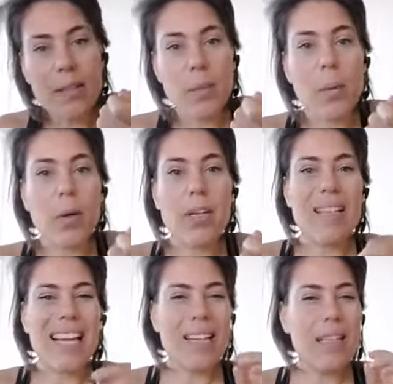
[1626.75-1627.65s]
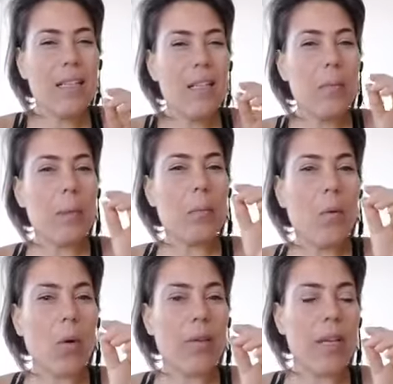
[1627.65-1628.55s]
the body that little bit
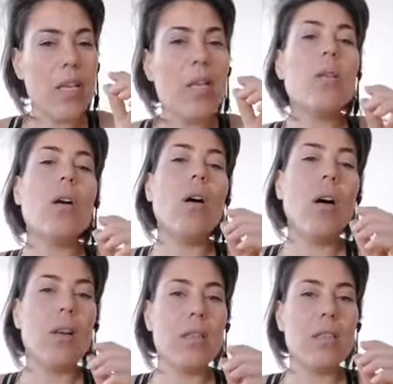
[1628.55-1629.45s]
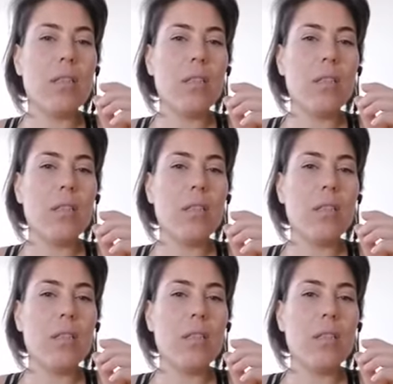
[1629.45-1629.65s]
more that you can't,